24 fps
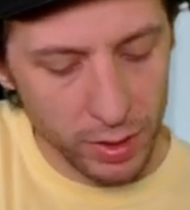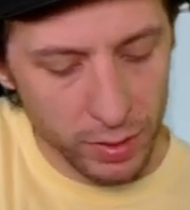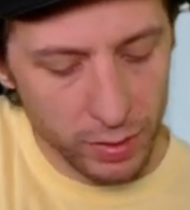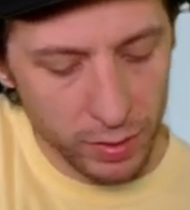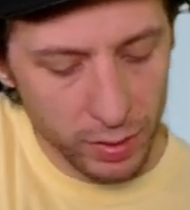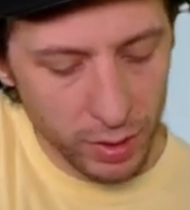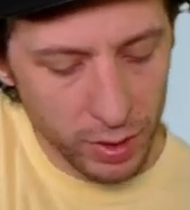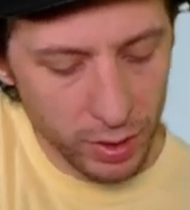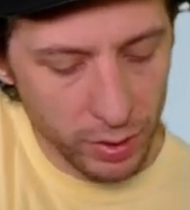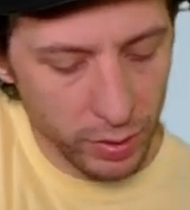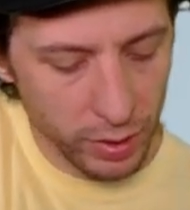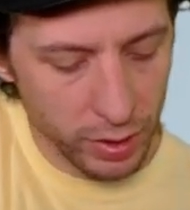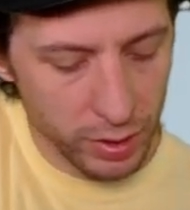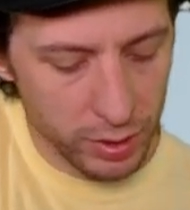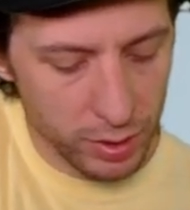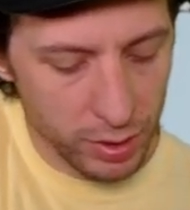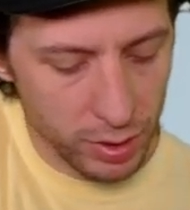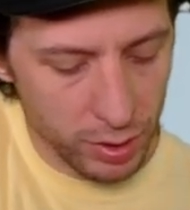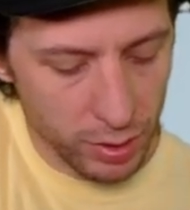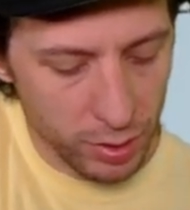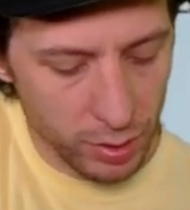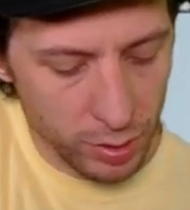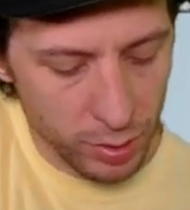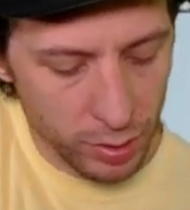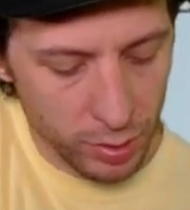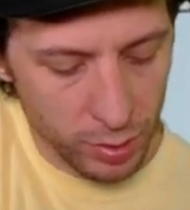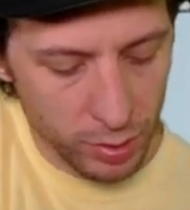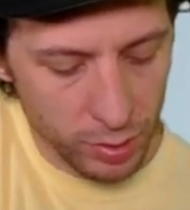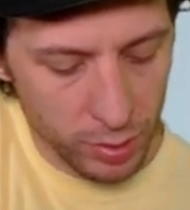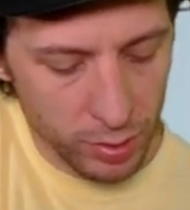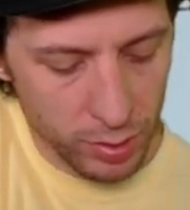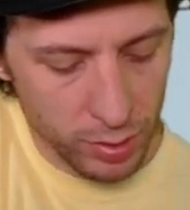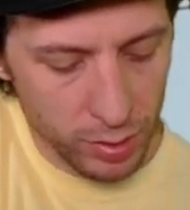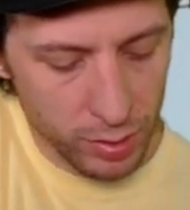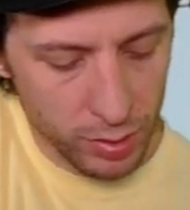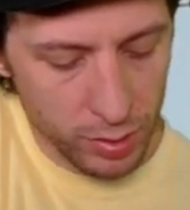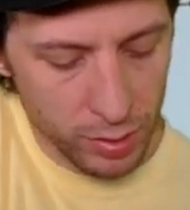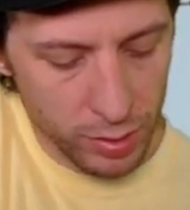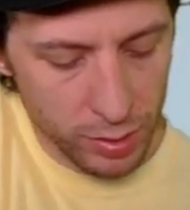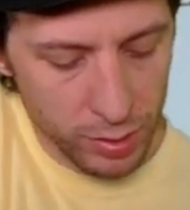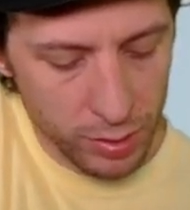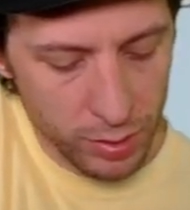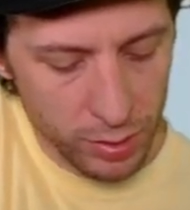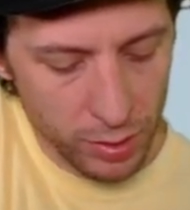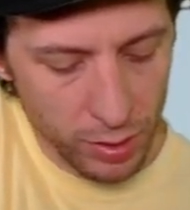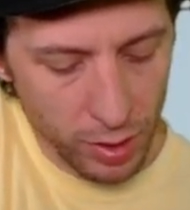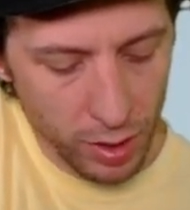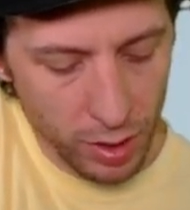We're going to
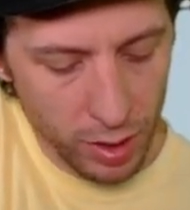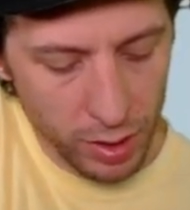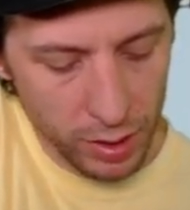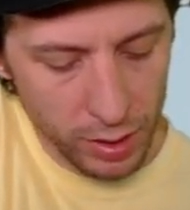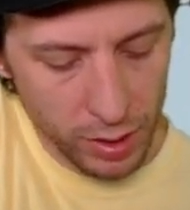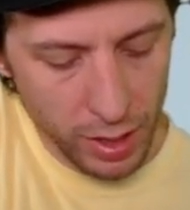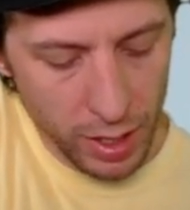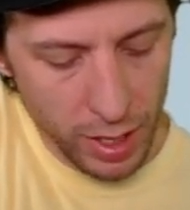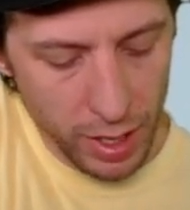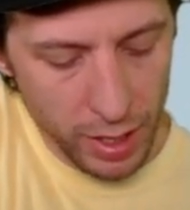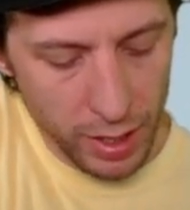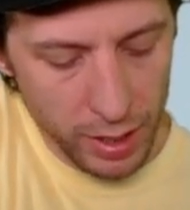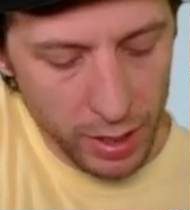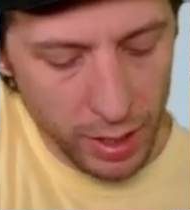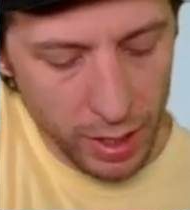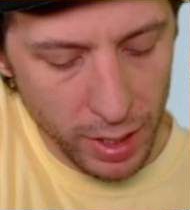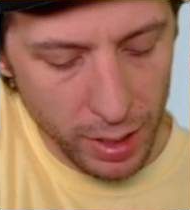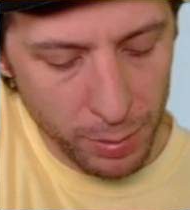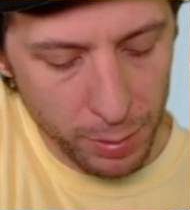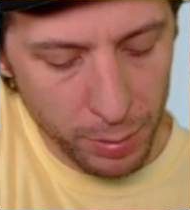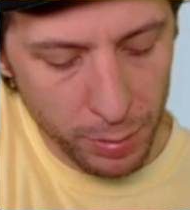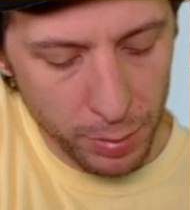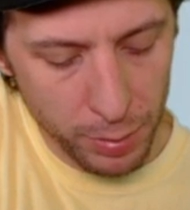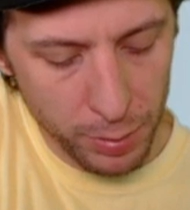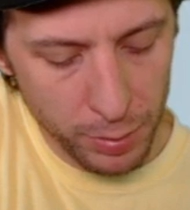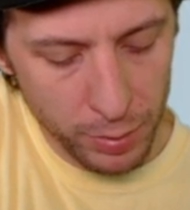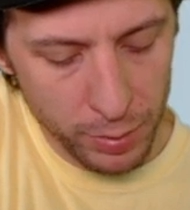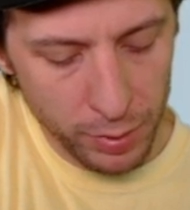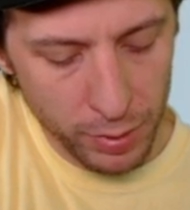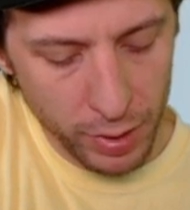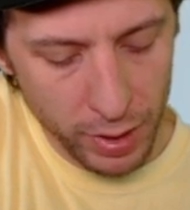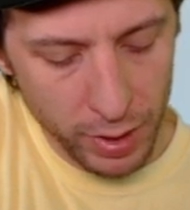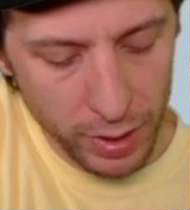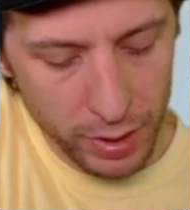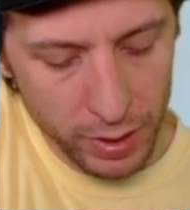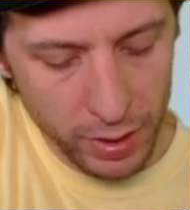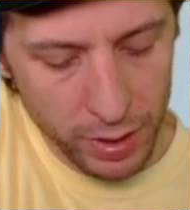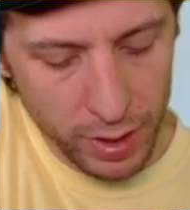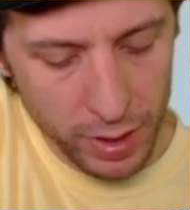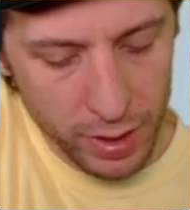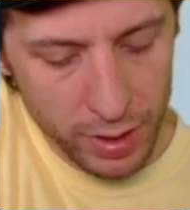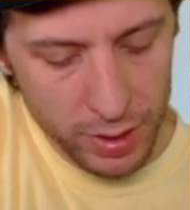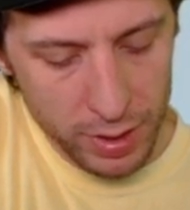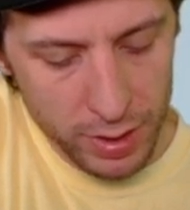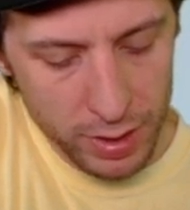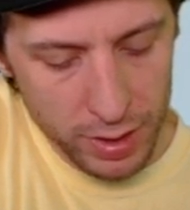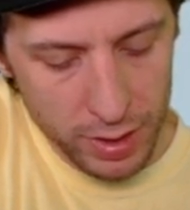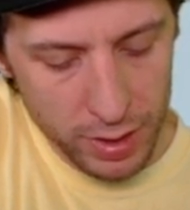draw a line up like
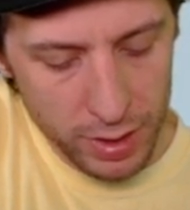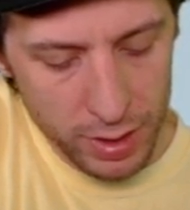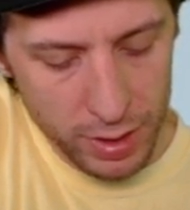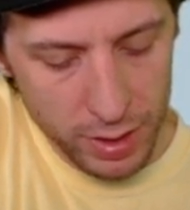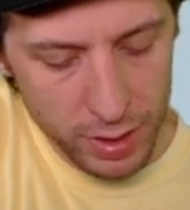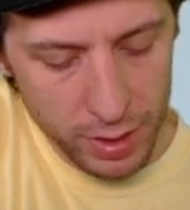this,